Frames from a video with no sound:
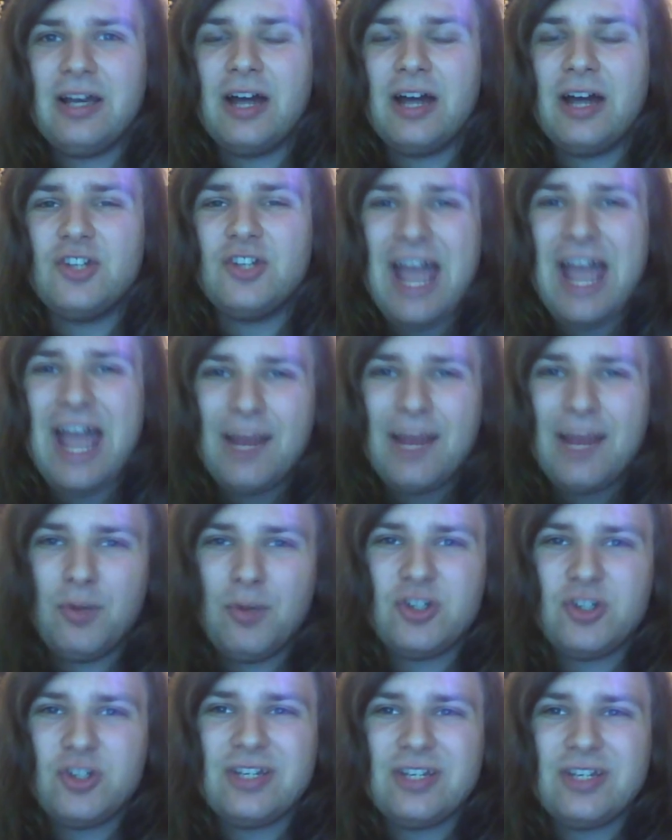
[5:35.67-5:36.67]
Jak
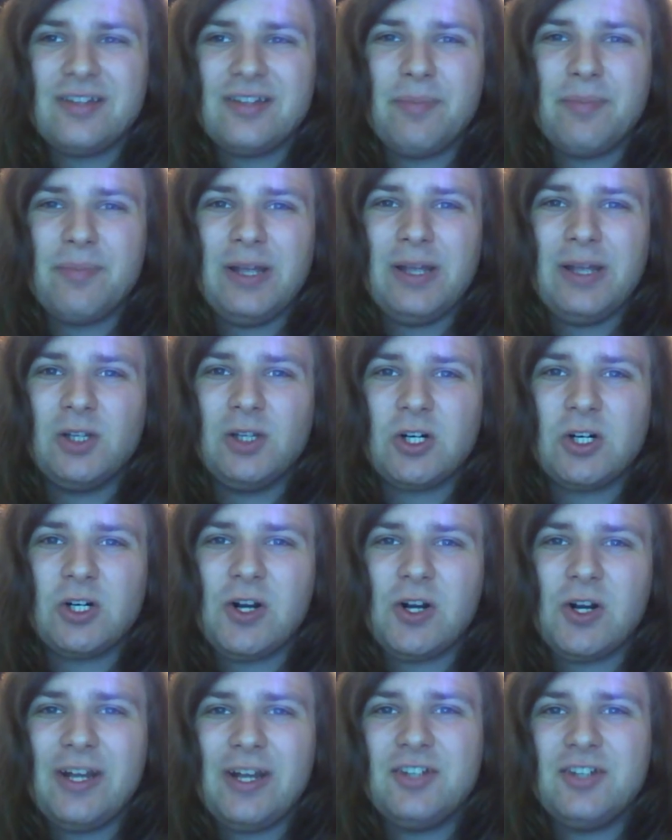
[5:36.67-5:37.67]
pushes the big
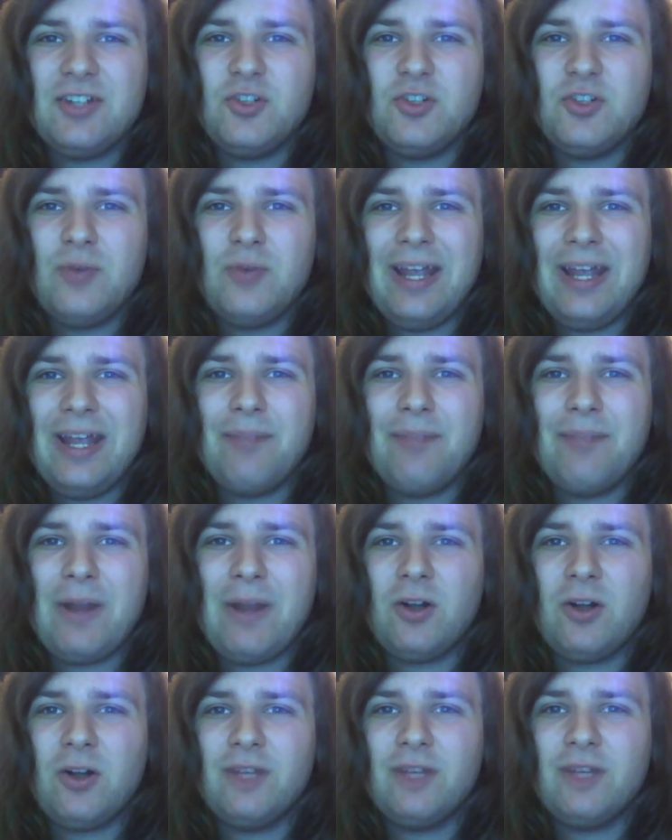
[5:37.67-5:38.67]
lurker into a
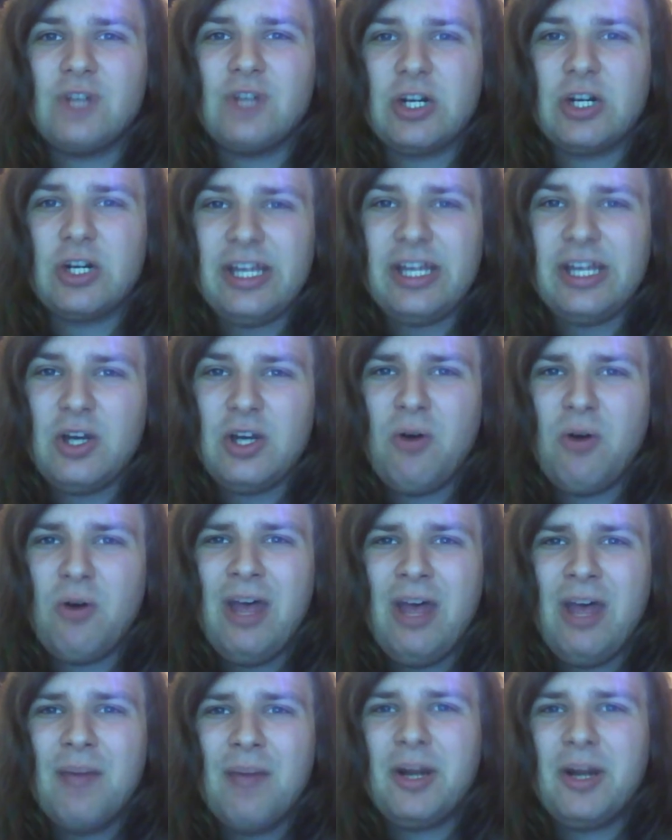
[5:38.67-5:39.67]
barrel of dark eco,
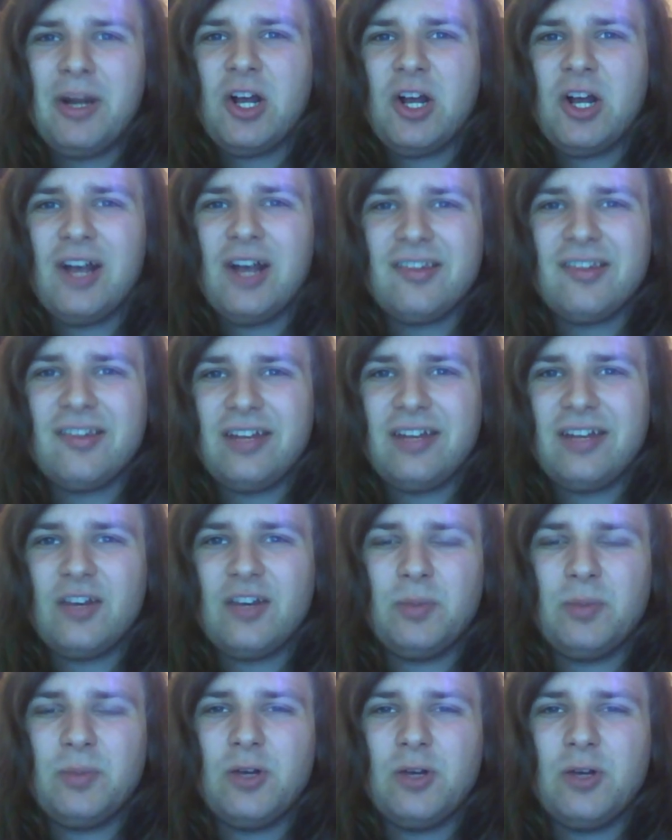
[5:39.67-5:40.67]
but it causes an
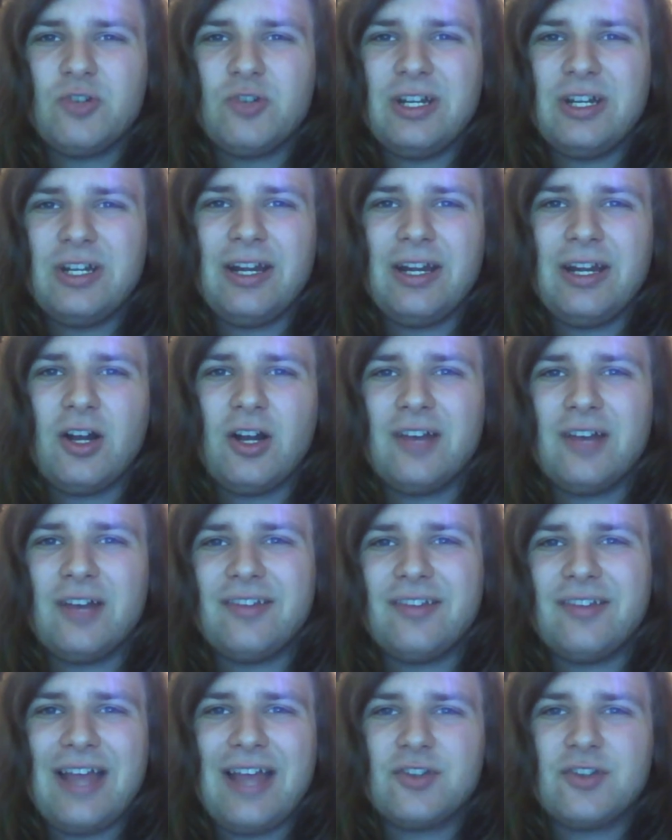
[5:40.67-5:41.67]
explosion and it
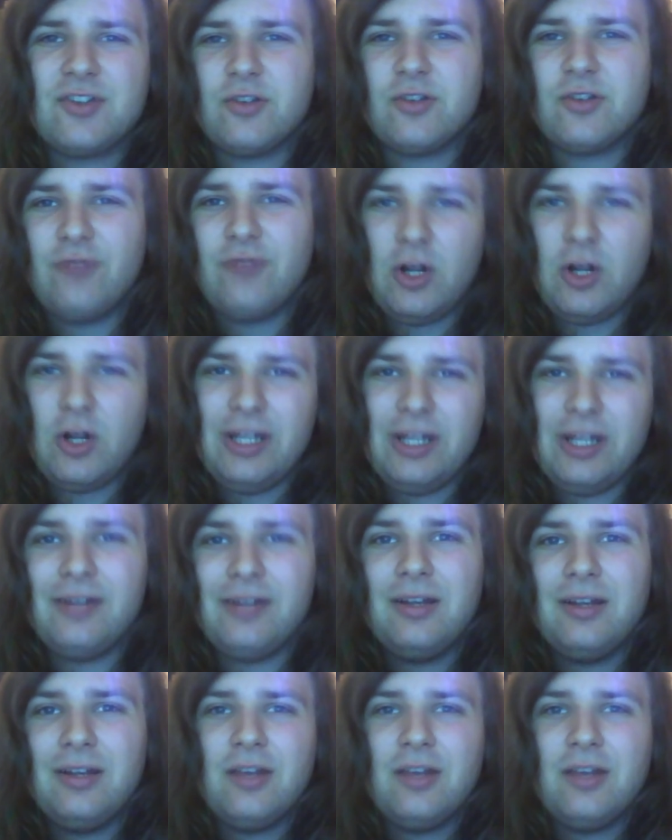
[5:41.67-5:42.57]
causes Daxter to fall in.